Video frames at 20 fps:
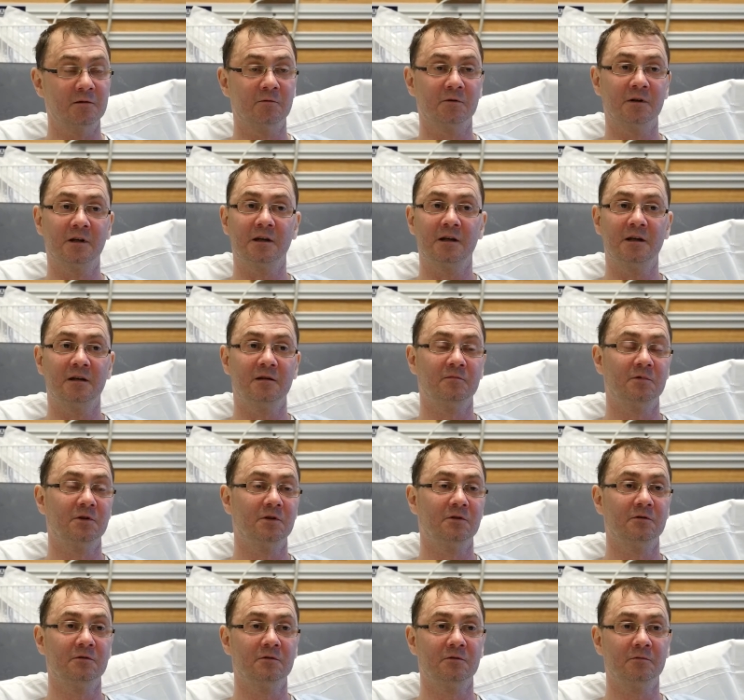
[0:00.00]
then when I came
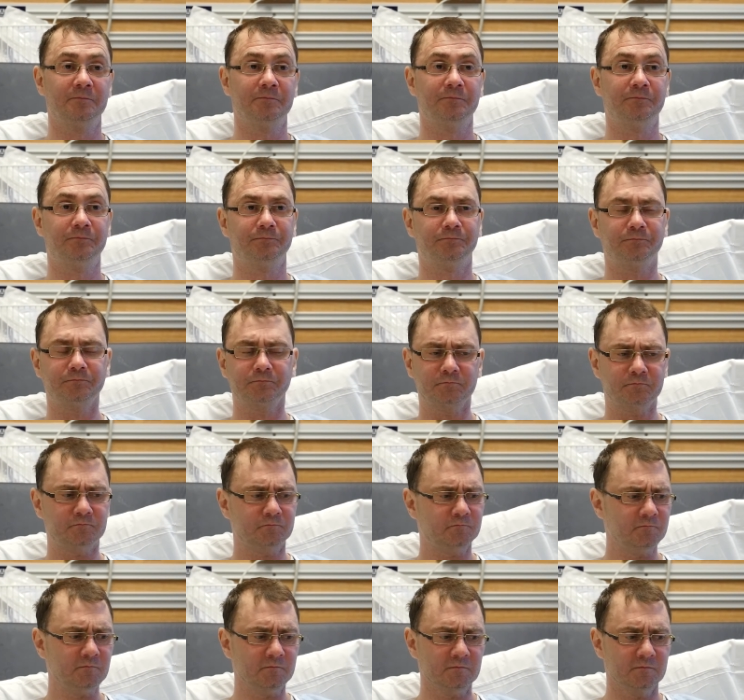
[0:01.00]
to,
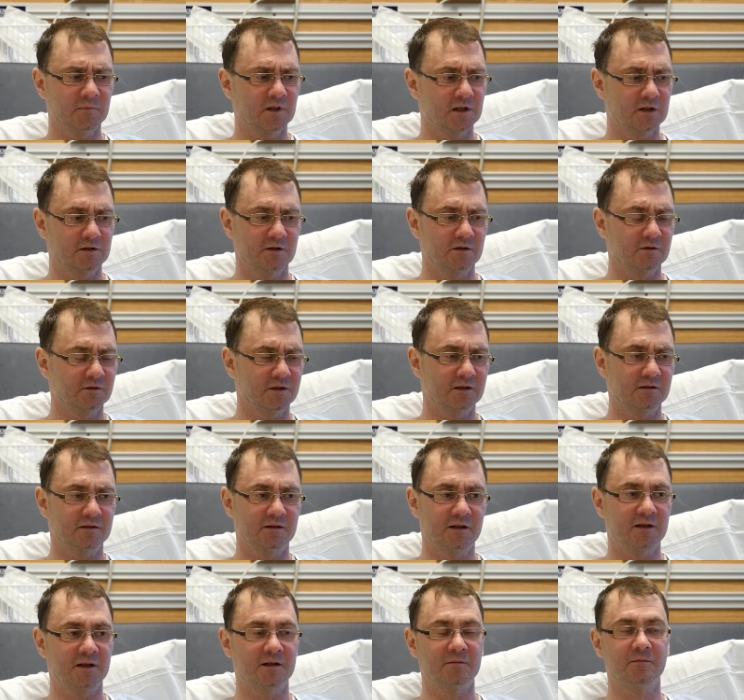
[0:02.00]
you know,
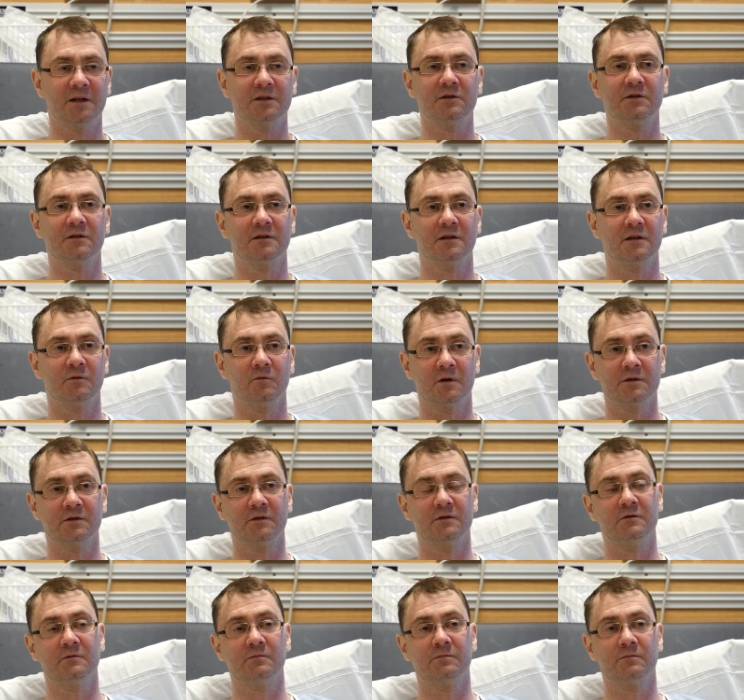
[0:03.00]
they had mentioned that it was
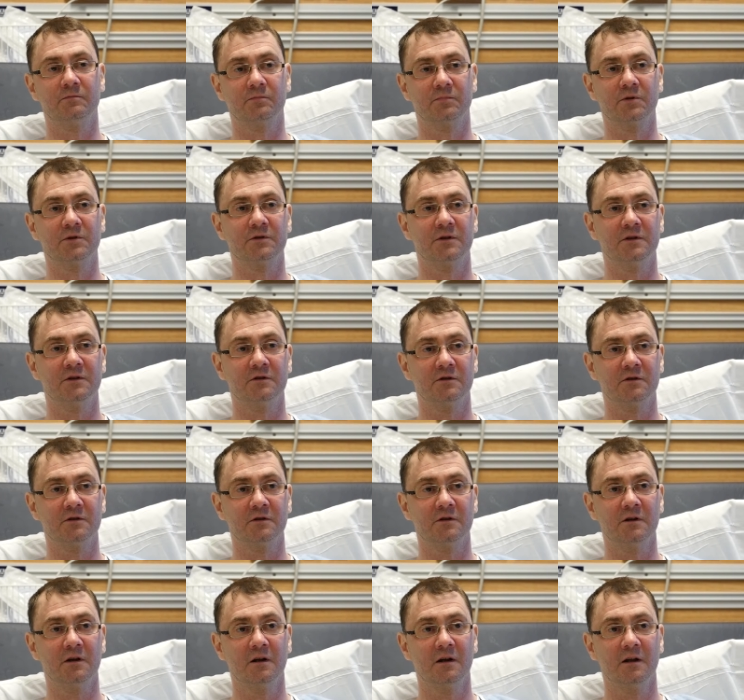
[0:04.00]
a new
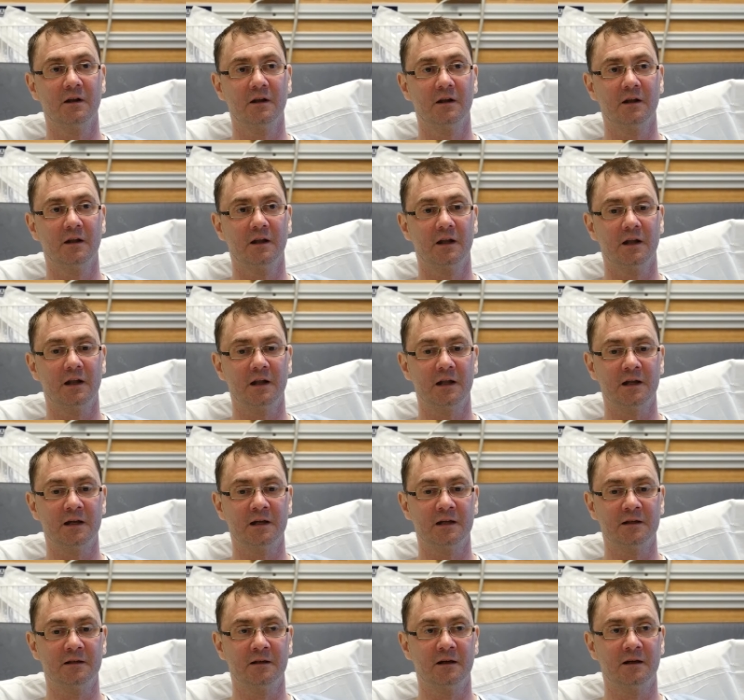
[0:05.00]
procedure.
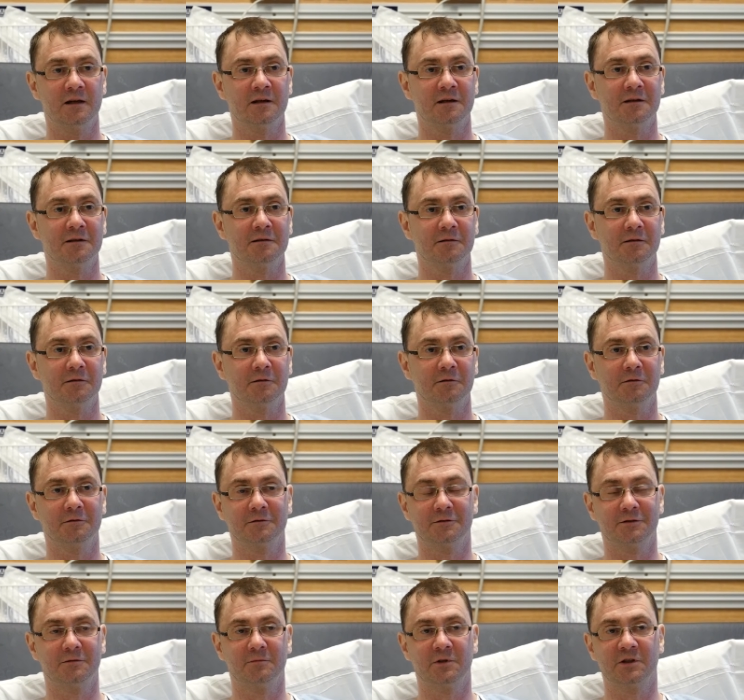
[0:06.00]
And
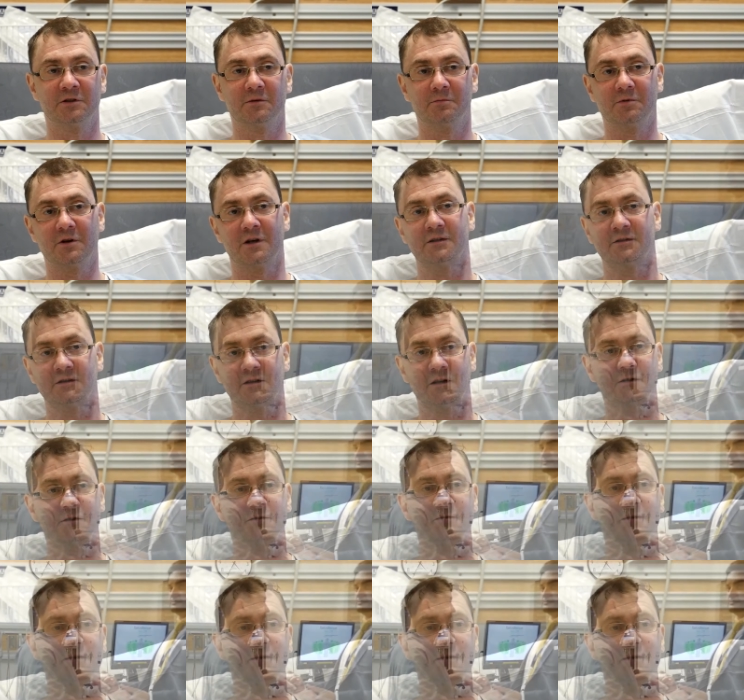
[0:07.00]
to my surprise, Dr.